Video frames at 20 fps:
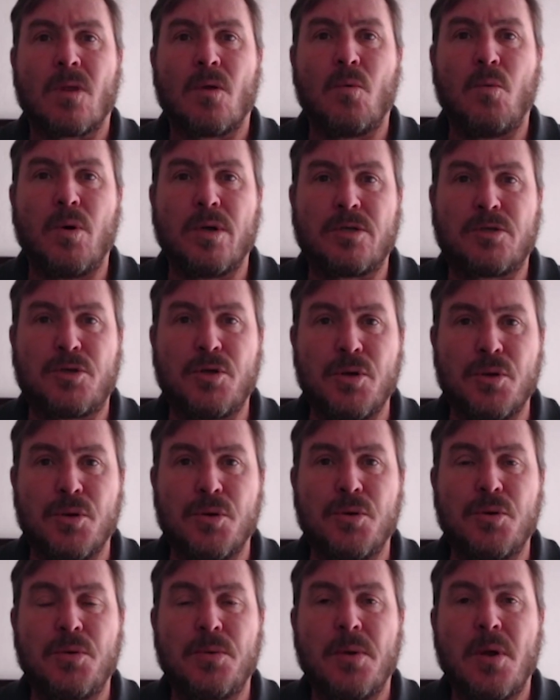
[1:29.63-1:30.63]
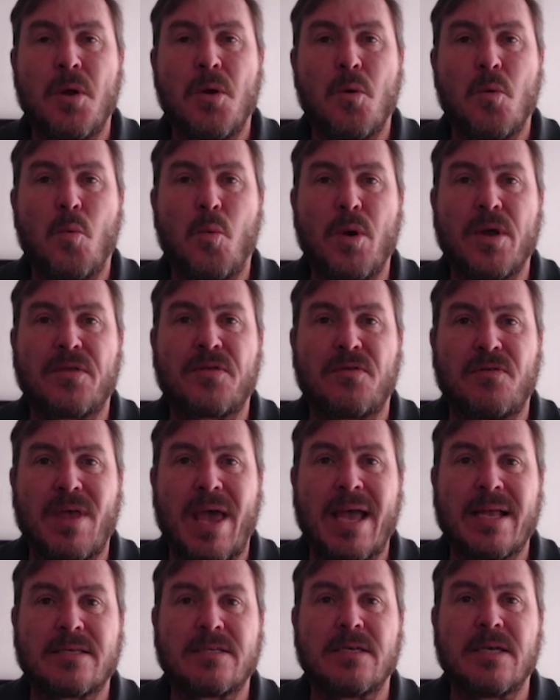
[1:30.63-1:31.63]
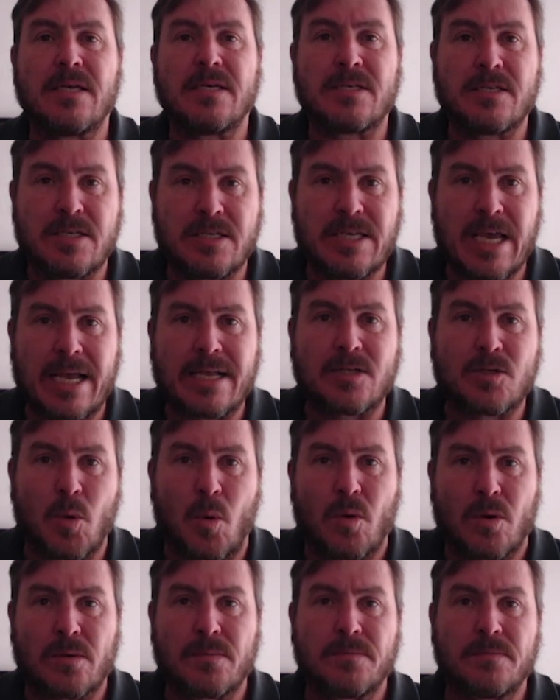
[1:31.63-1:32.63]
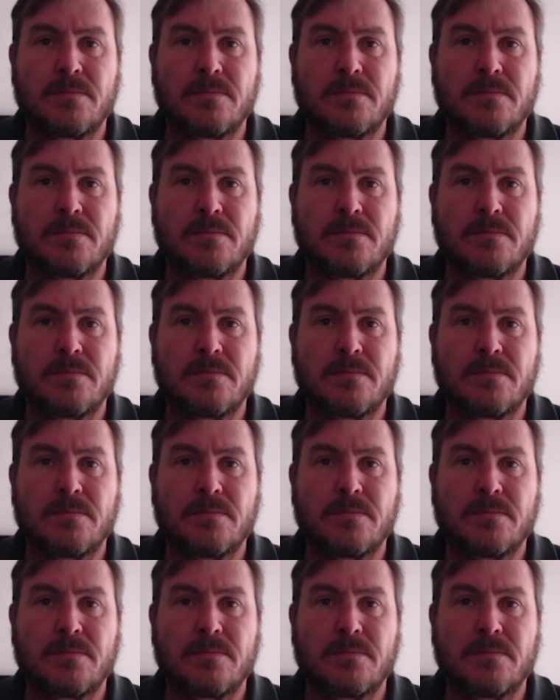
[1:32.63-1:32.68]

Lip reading: would do with that sector.